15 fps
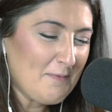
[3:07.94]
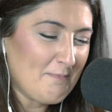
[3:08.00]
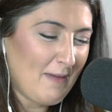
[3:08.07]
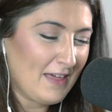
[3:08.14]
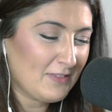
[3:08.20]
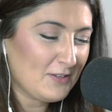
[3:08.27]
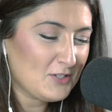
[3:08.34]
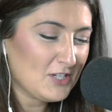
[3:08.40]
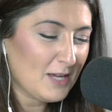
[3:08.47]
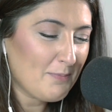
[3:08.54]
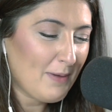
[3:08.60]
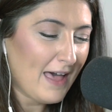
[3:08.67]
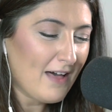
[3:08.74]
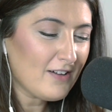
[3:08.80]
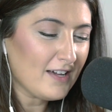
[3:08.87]
Matthew J.
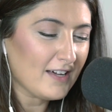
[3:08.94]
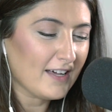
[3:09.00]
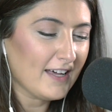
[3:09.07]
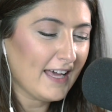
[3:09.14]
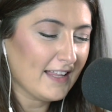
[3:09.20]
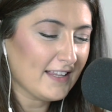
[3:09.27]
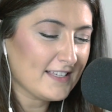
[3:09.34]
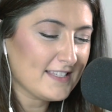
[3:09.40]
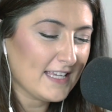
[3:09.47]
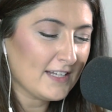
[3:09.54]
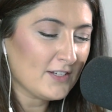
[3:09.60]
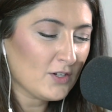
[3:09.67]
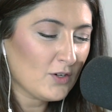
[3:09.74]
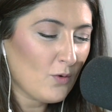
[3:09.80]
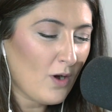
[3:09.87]
Palka.
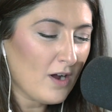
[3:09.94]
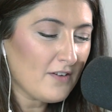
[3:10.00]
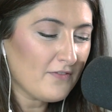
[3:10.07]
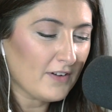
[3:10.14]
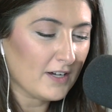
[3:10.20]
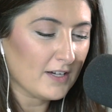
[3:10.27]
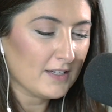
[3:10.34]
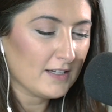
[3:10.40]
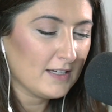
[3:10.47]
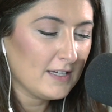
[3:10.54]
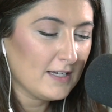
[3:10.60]
Alexander Glarva.